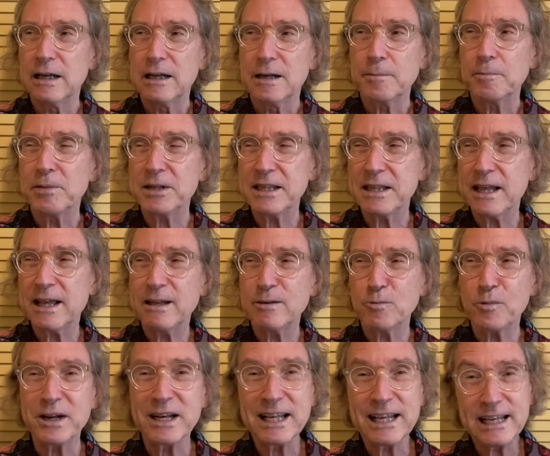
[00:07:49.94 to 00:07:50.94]
But then
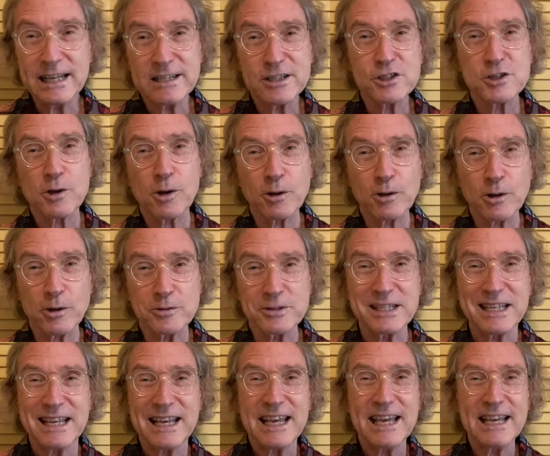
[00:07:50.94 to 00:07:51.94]
when he solos,
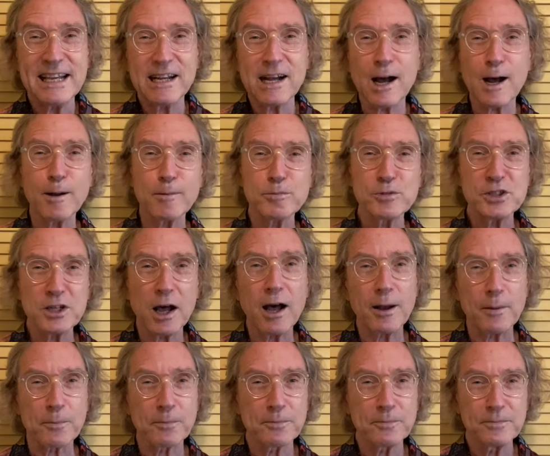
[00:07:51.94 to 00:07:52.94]
he comes
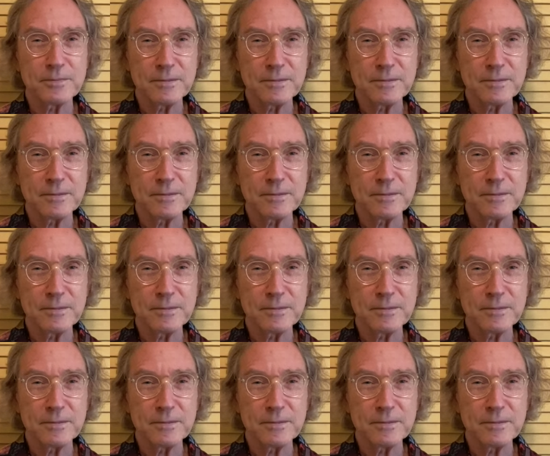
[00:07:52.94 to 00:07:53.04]
up.